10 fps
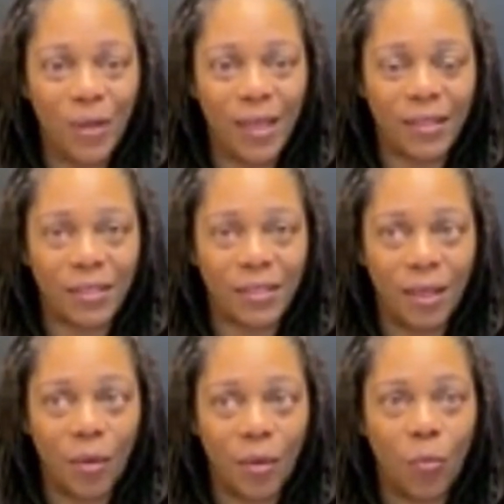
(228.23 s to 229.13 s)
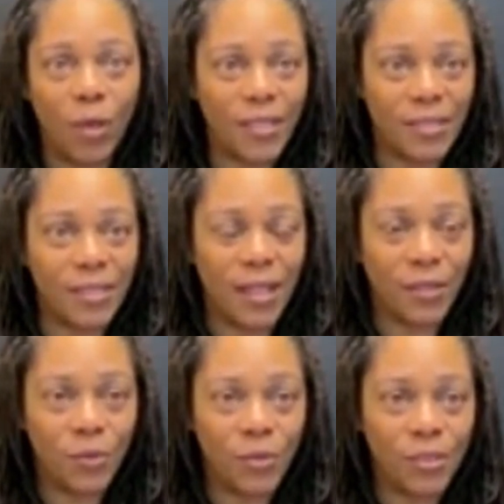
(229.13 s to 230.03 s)
But what is
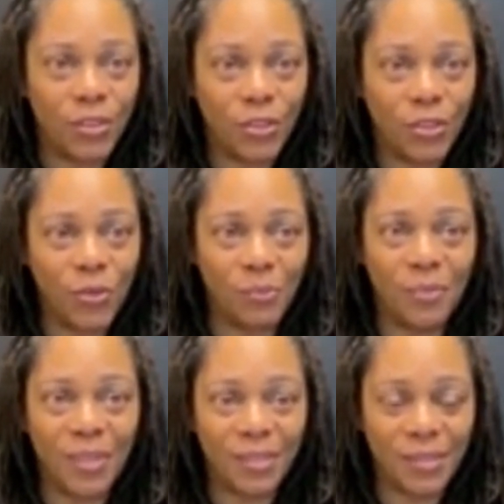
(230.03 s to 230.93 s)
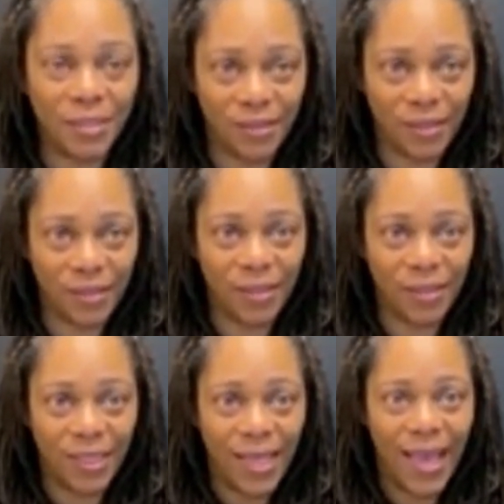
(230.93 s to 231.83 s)
that doing to you
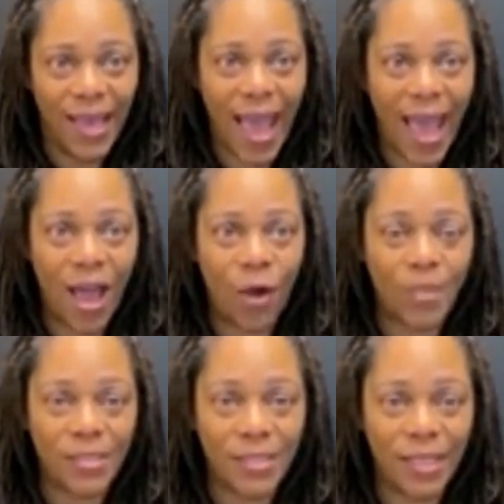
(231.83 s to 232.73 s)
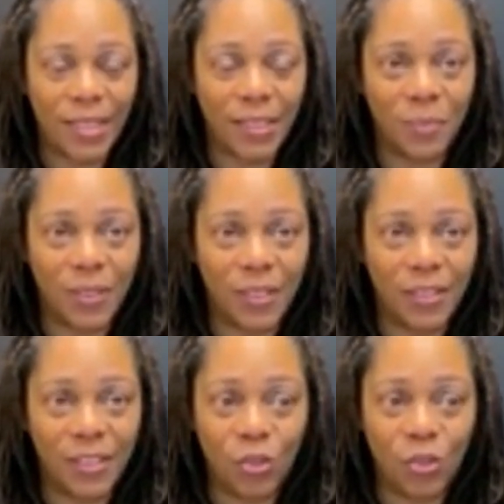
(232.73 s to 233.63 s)
mentally? How is that
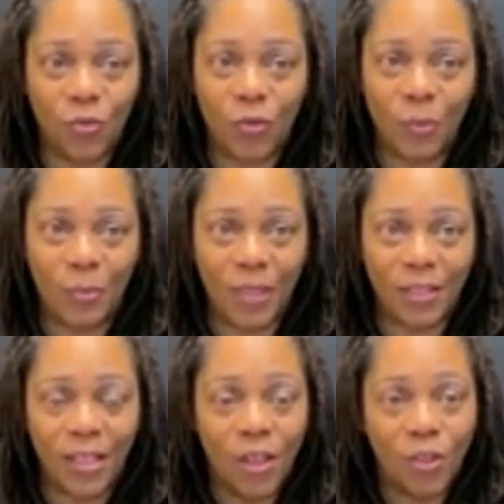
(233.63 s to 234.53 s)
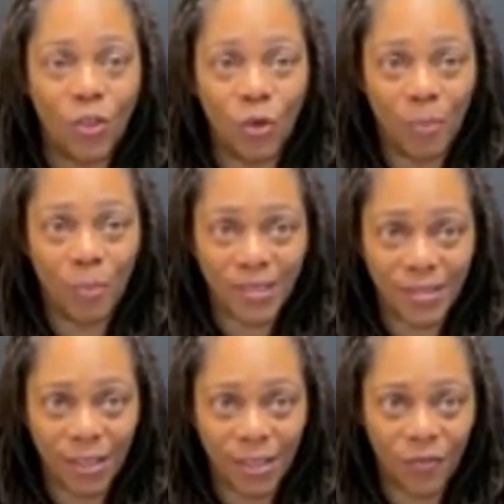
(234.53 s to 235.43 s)
impeding you from being your best
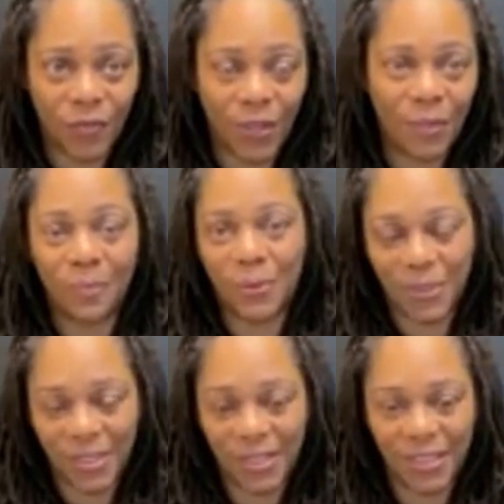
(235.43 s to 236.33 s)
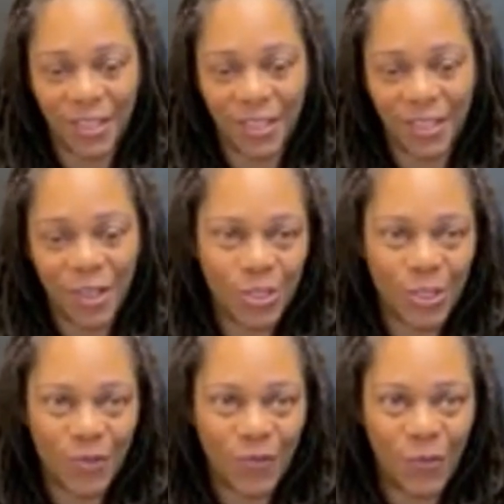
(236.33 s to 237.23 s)
self and putting
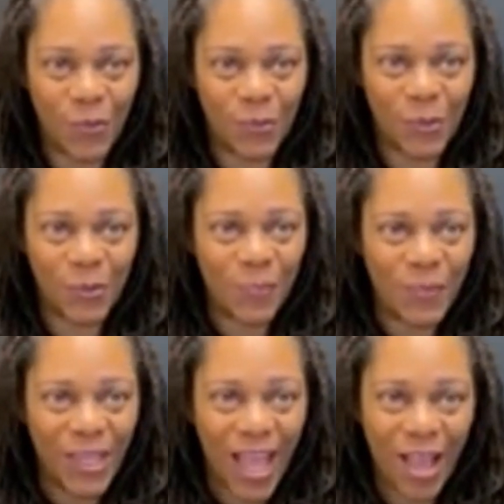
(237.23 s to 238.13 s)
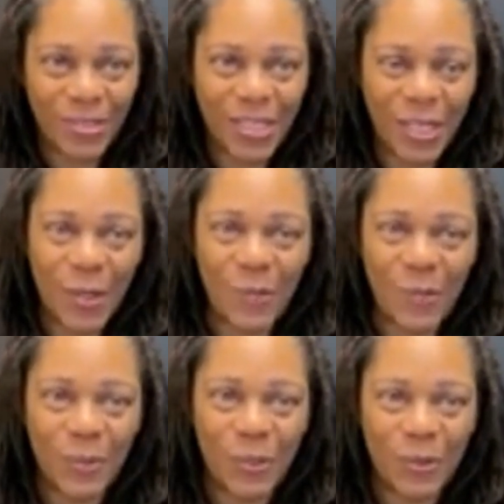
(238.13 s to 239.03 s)
yourself forward? How is
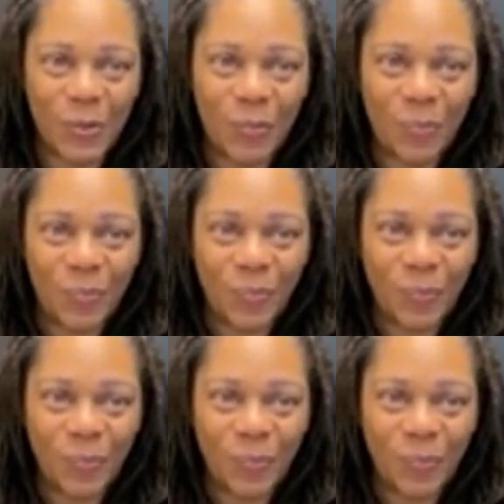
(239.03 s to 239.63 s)
that helping you,